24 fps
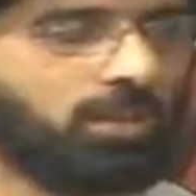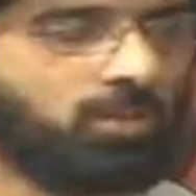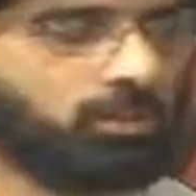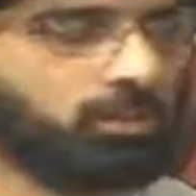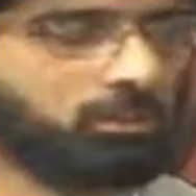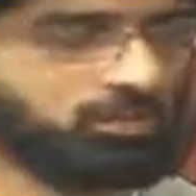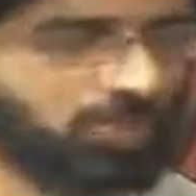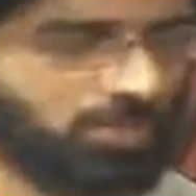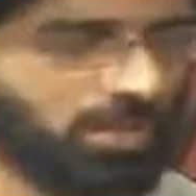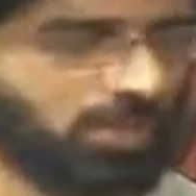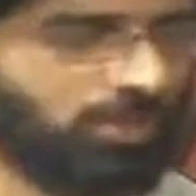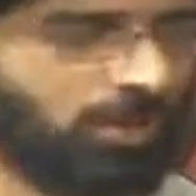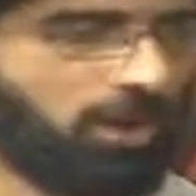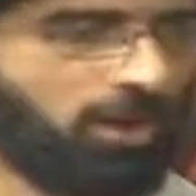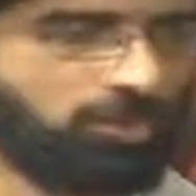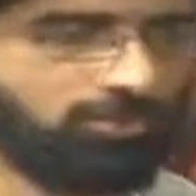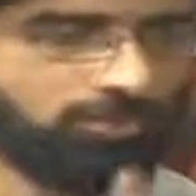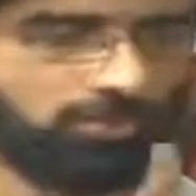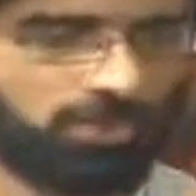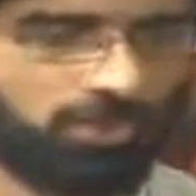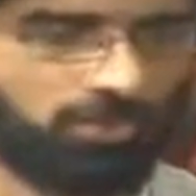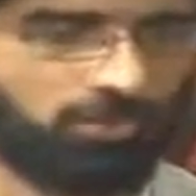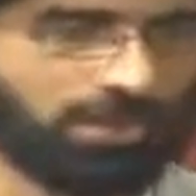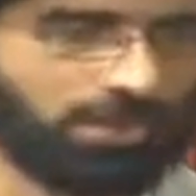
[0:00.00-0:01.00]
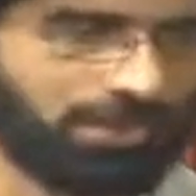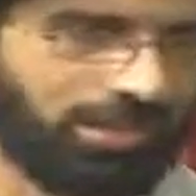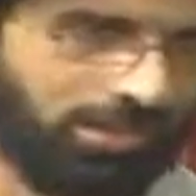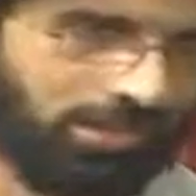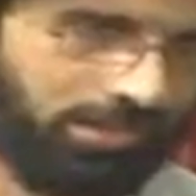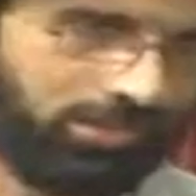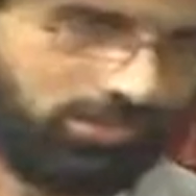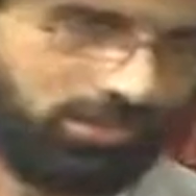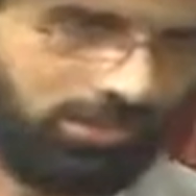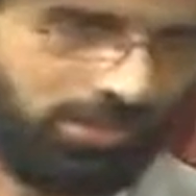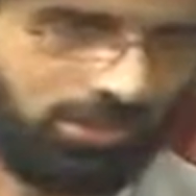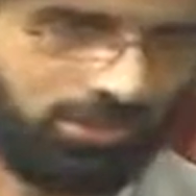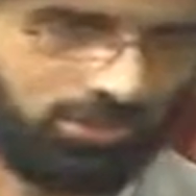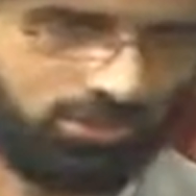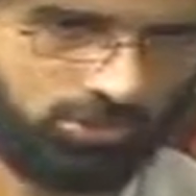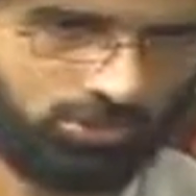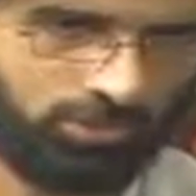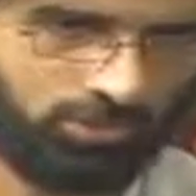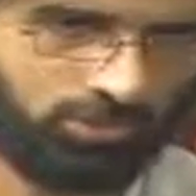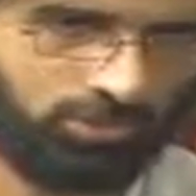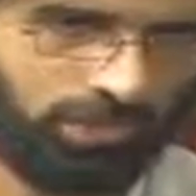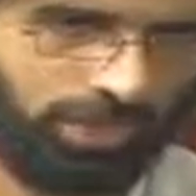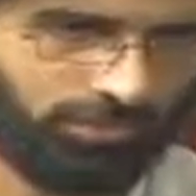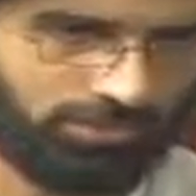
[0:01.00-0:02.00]
Mus'ab also made a hijrah
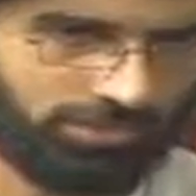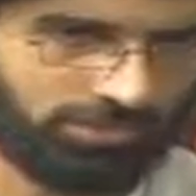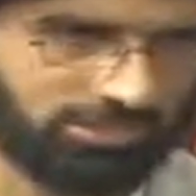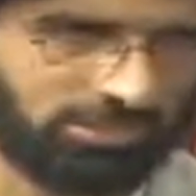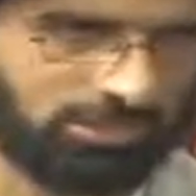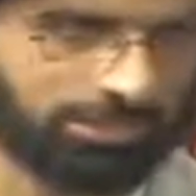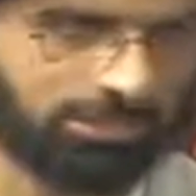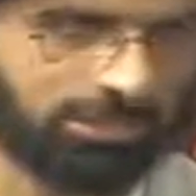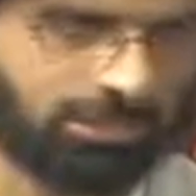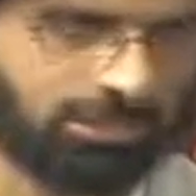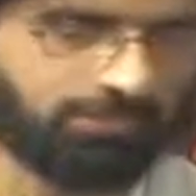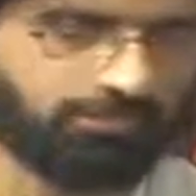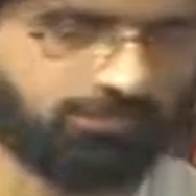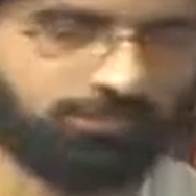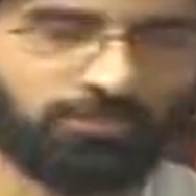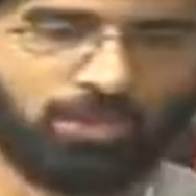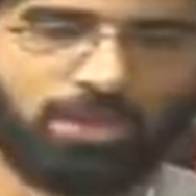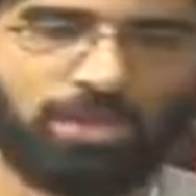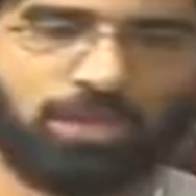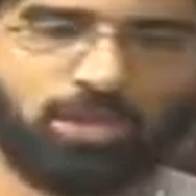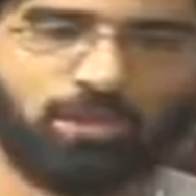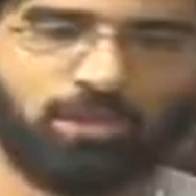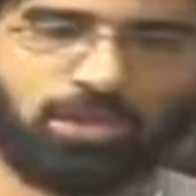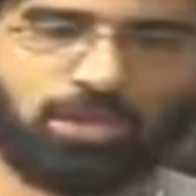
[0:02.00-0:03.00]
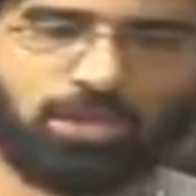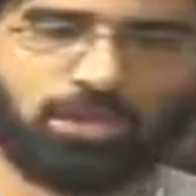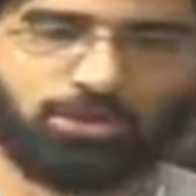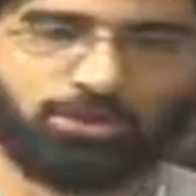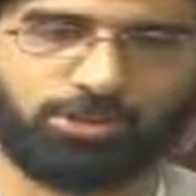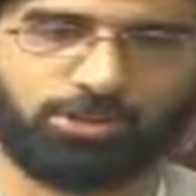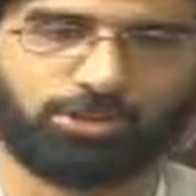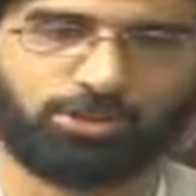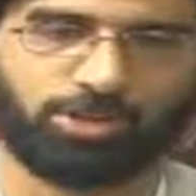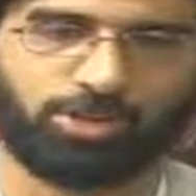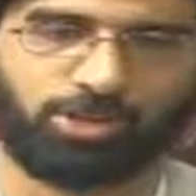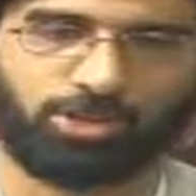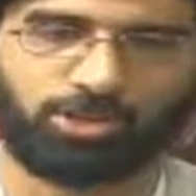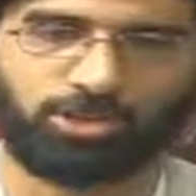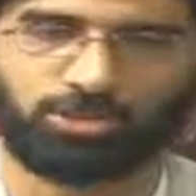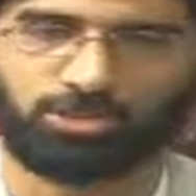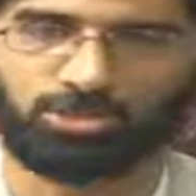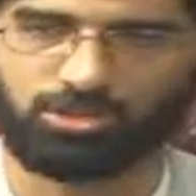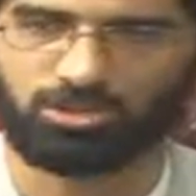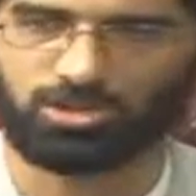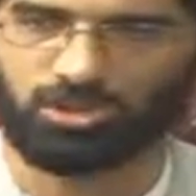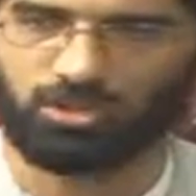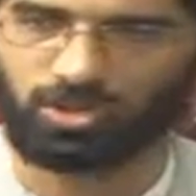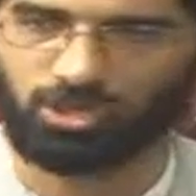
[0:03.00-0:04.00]
to Abyssinia, but he
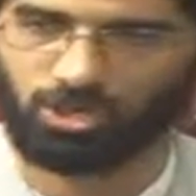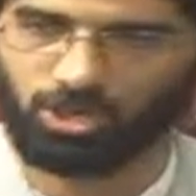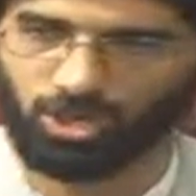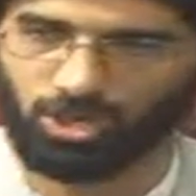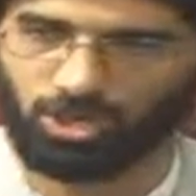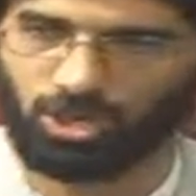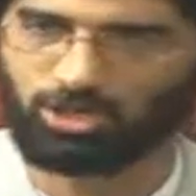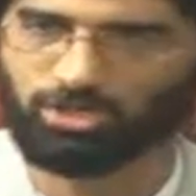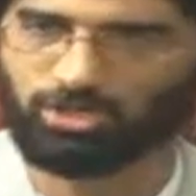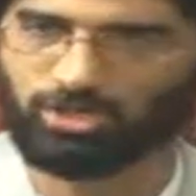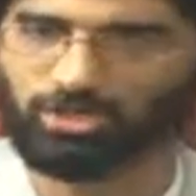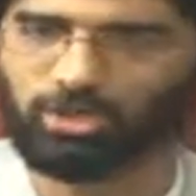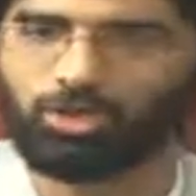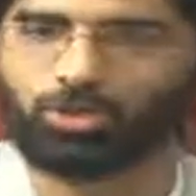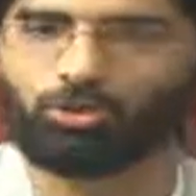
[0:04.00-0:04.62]
returned early.